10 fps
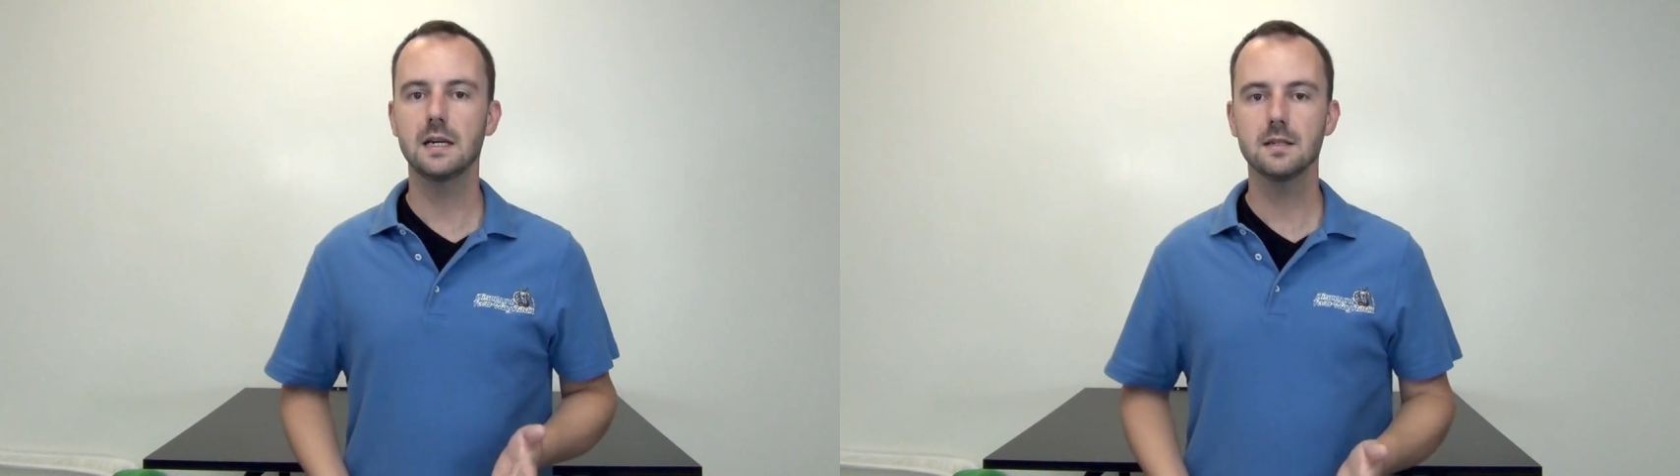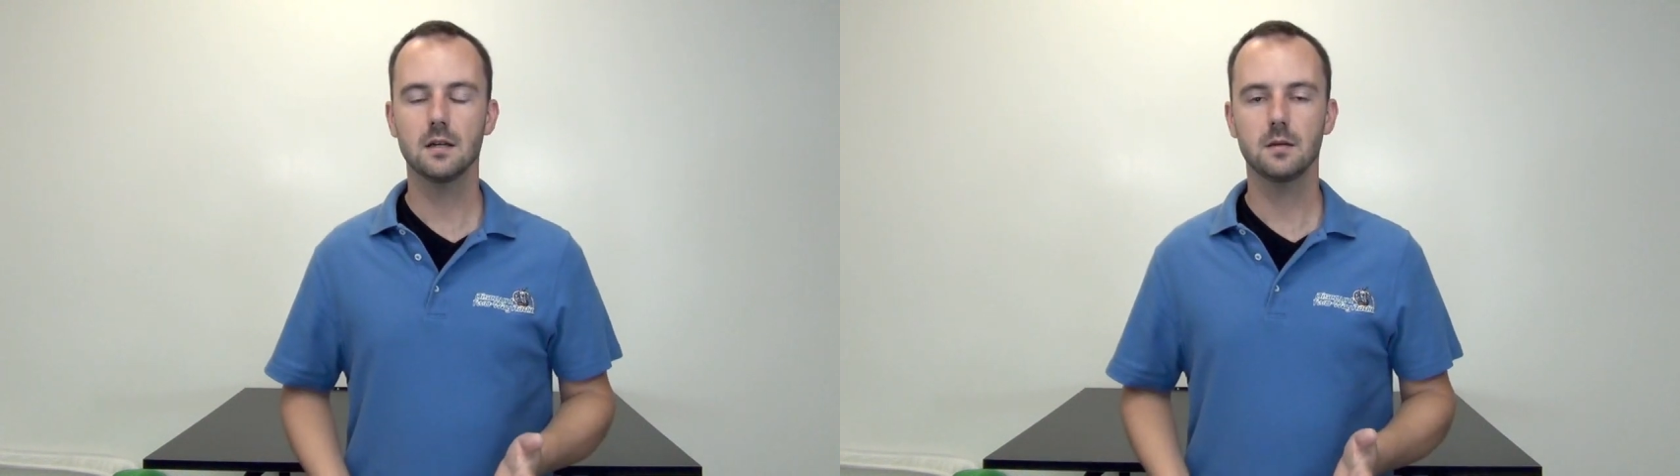
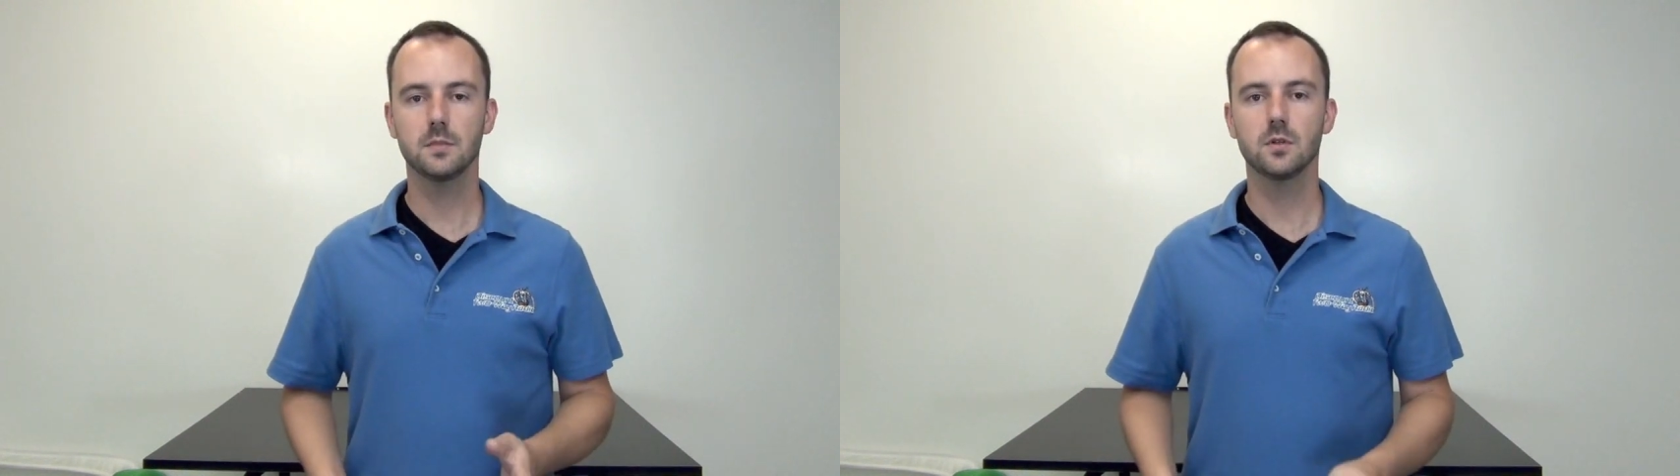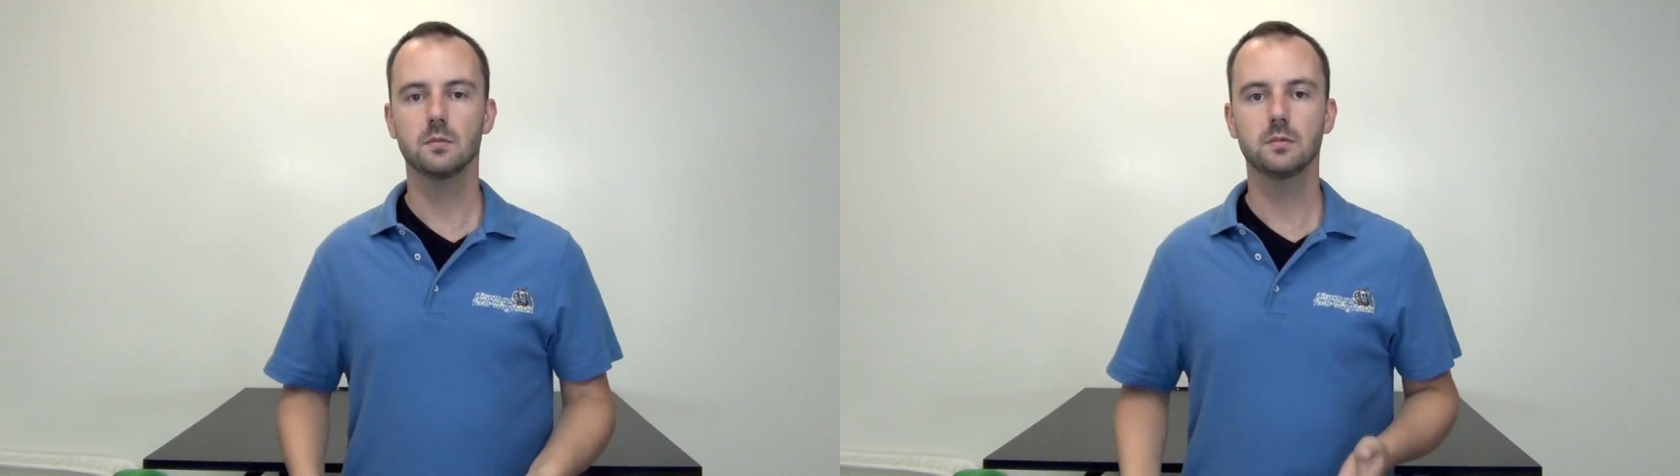
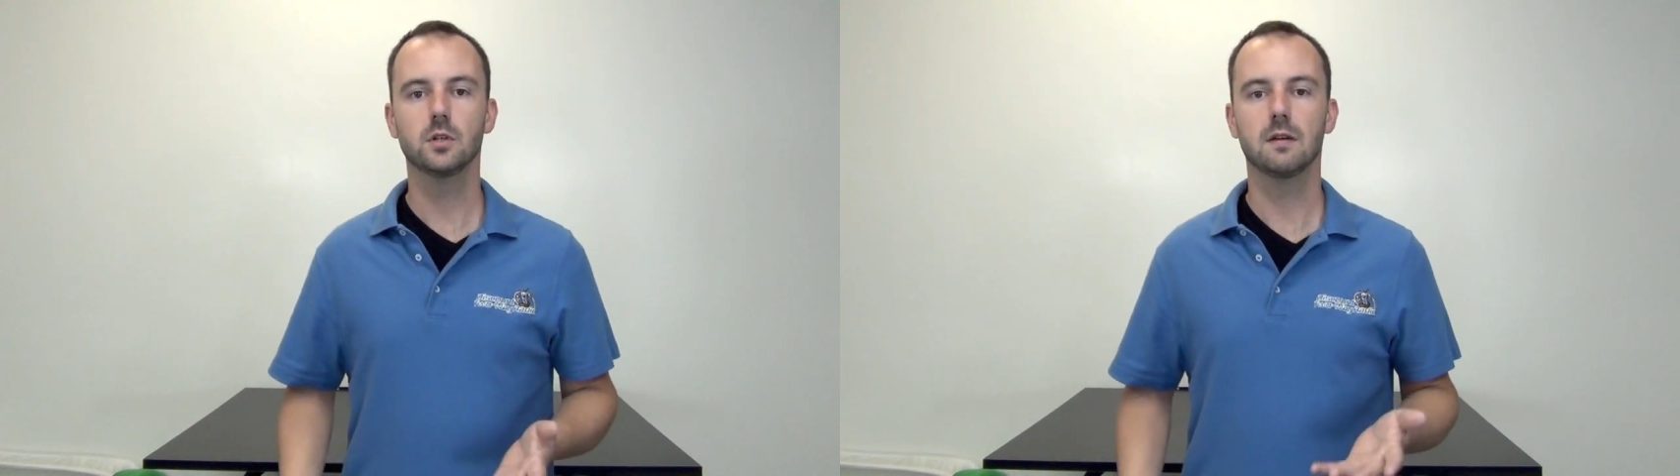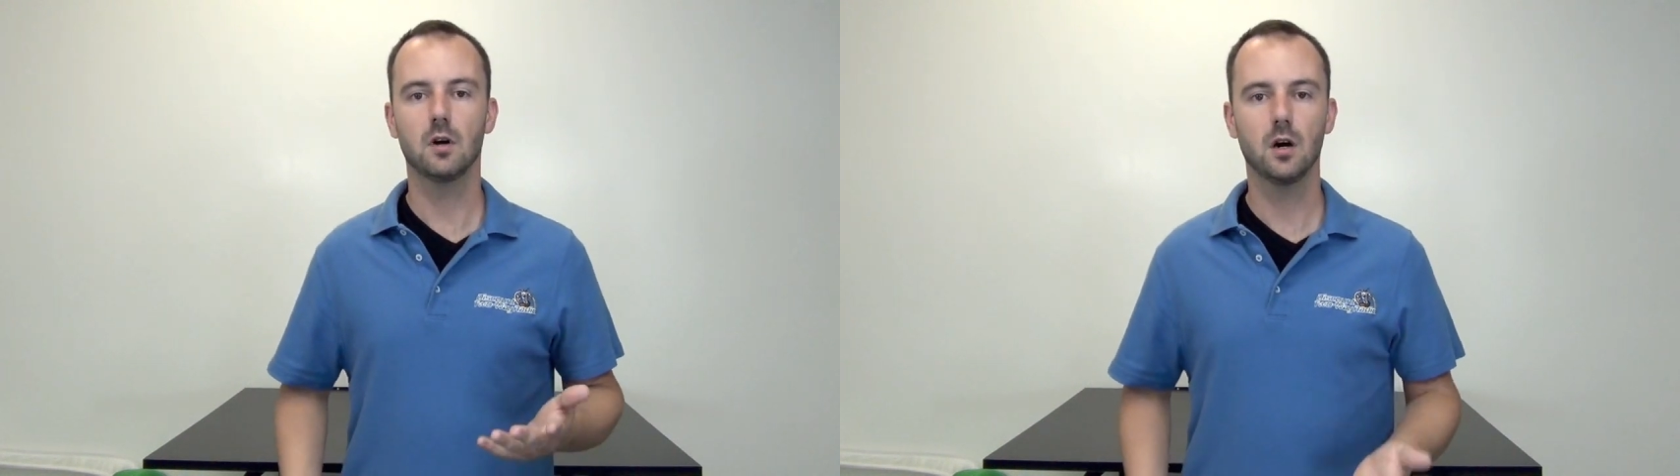Anytime you're, you're
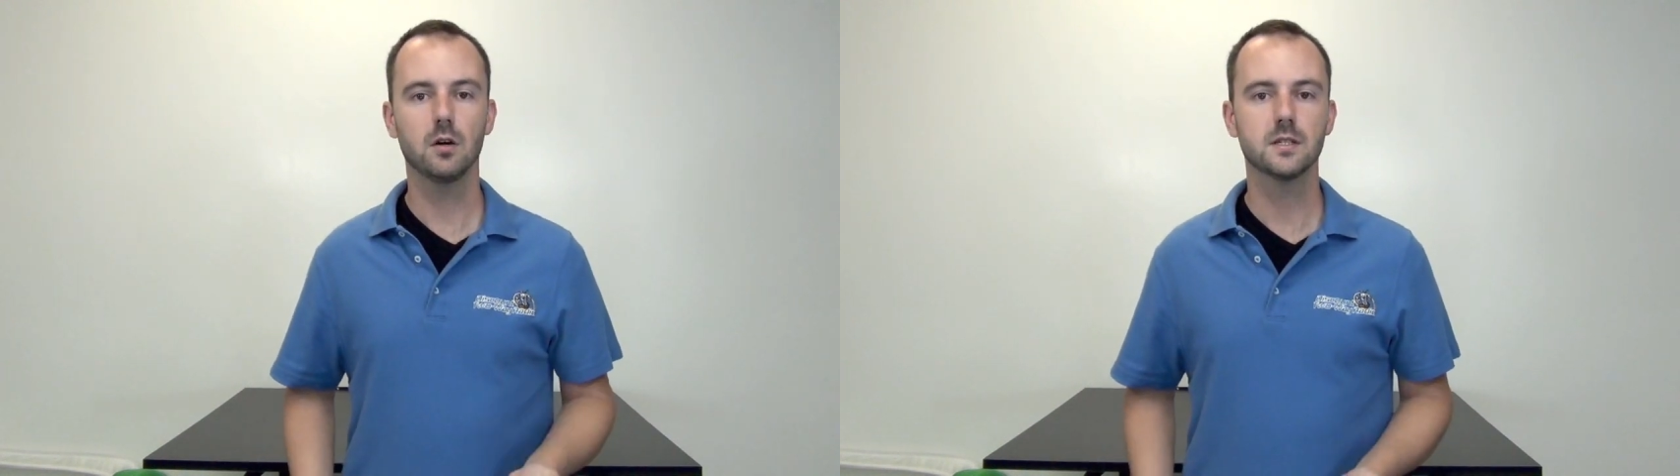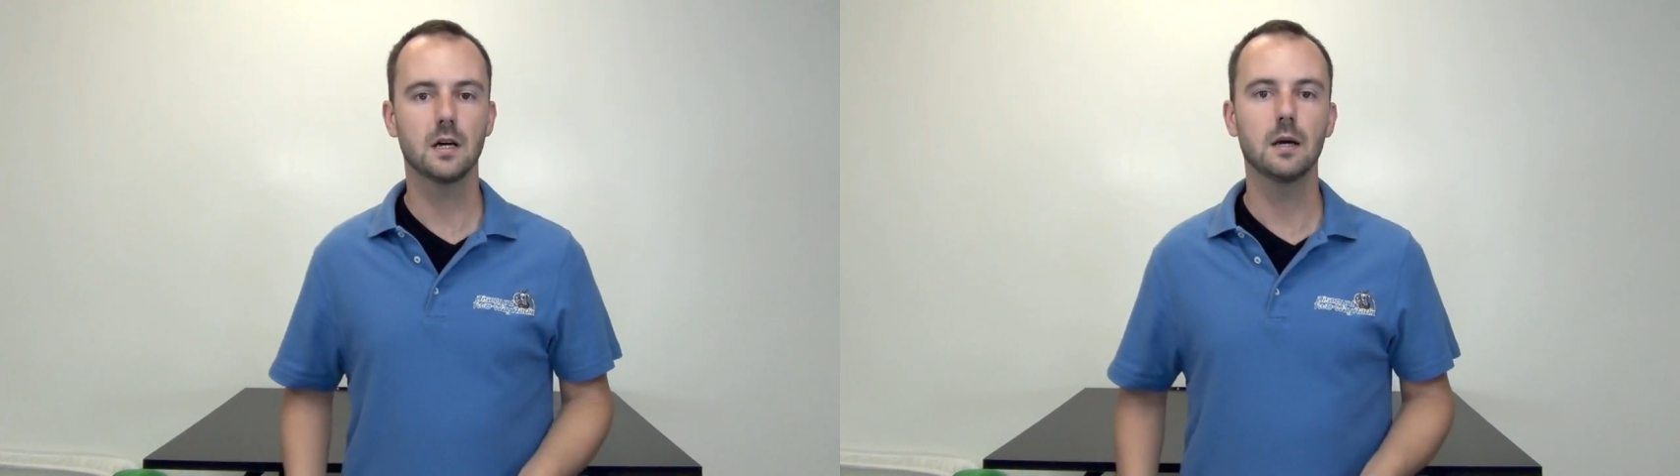going to have a
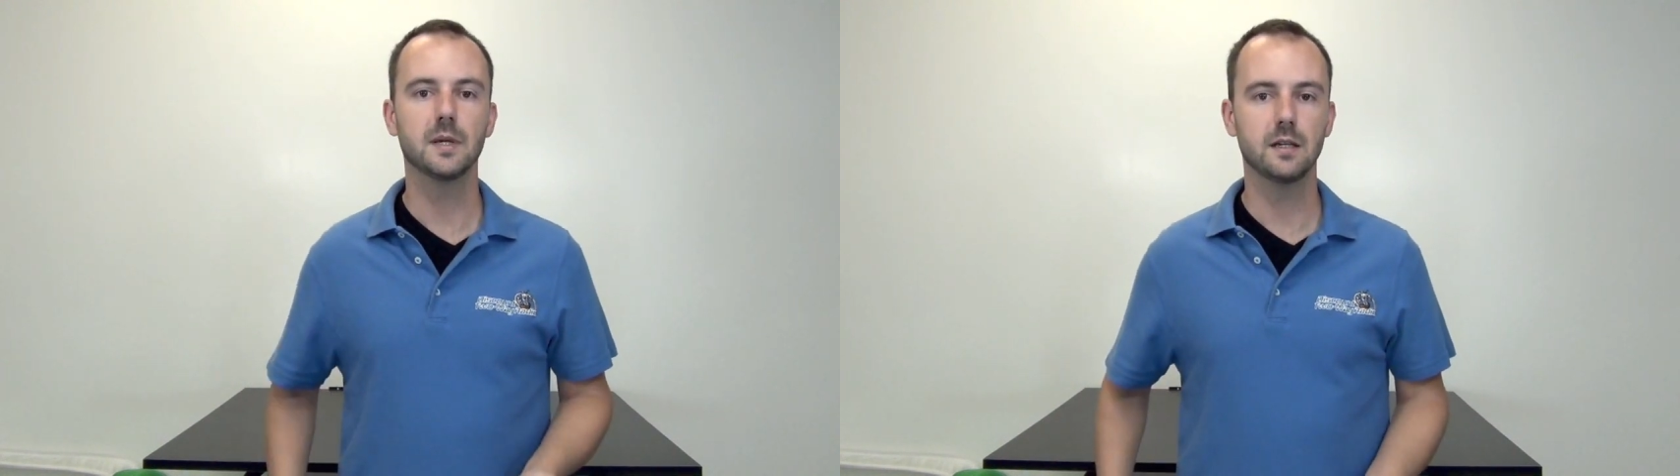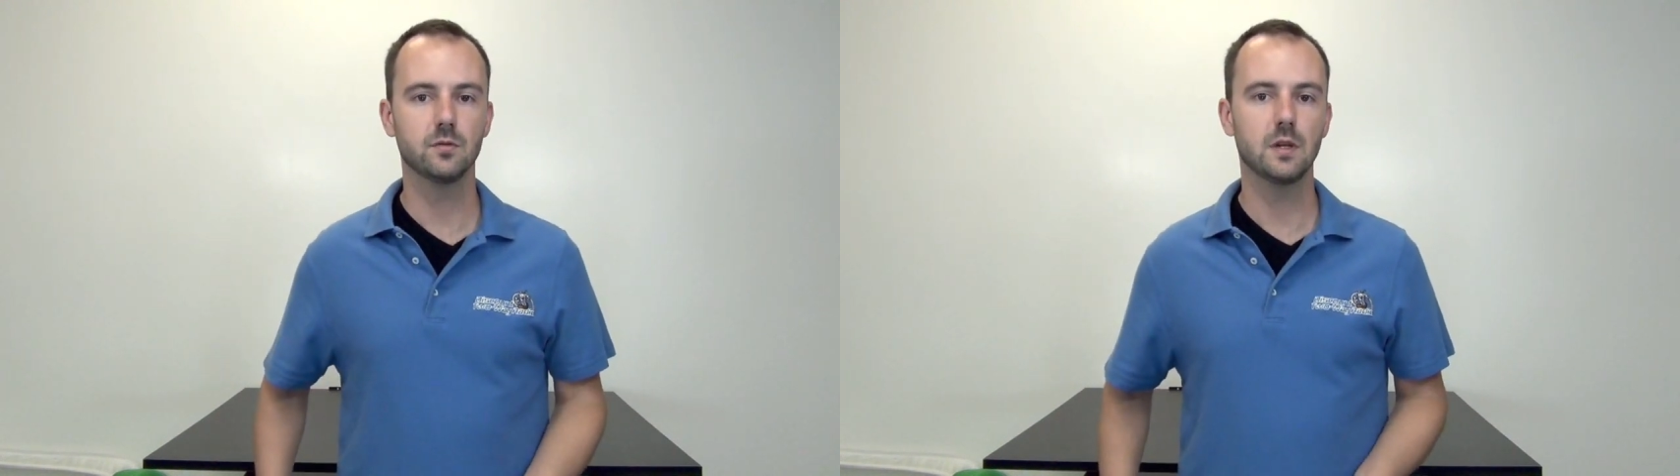hard
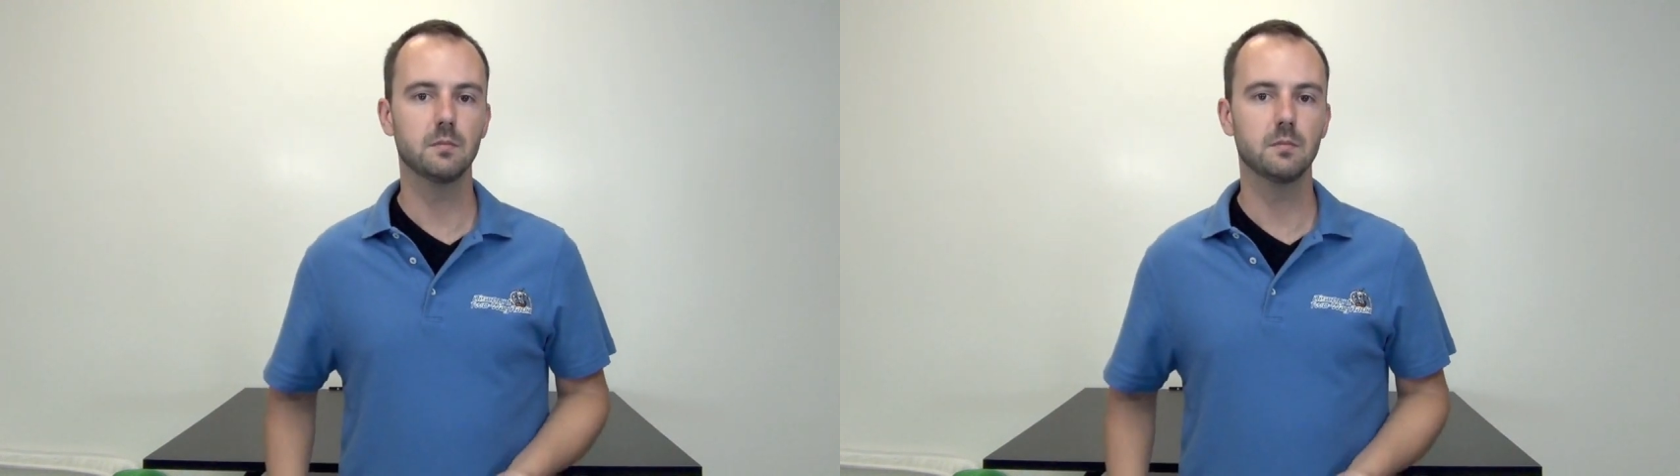time getting through